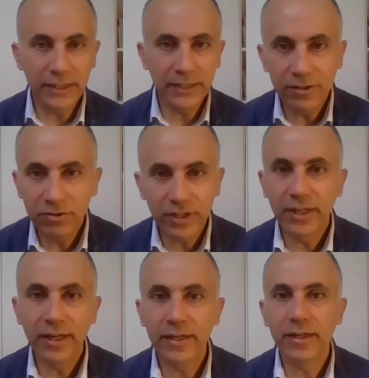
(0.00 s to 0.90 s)
engage
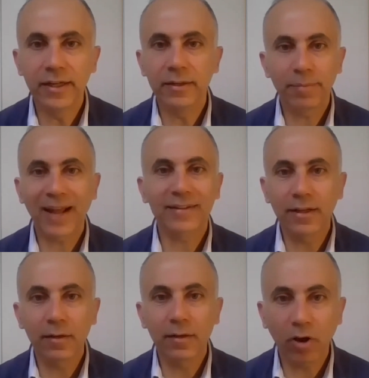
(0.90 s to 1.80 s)
in, in, in a
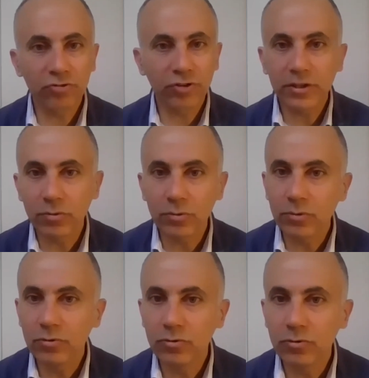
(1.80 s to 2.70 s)
practical project to,
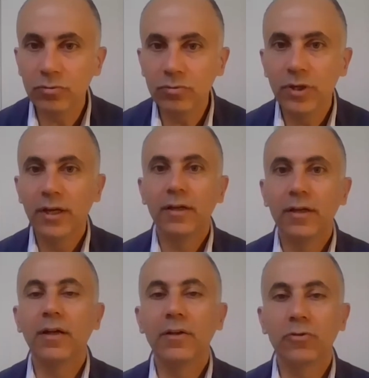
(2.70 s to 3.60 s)
to,
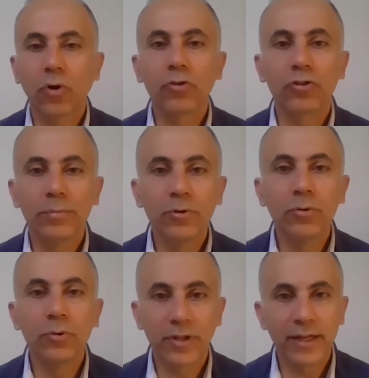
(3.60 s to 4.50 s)
uh, to
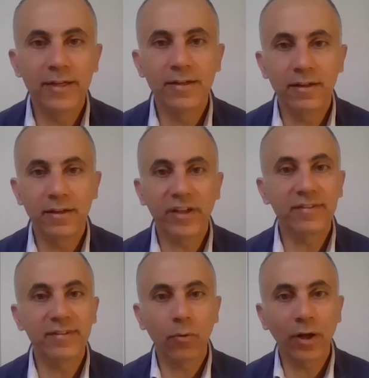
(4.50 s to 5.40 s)
contribute in
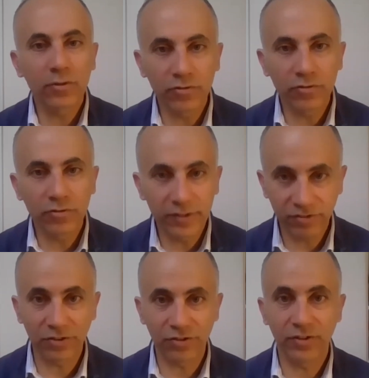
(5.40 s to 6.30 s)
facing one of
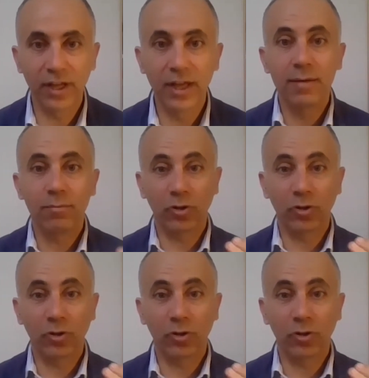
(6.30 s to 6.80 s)
these challenges.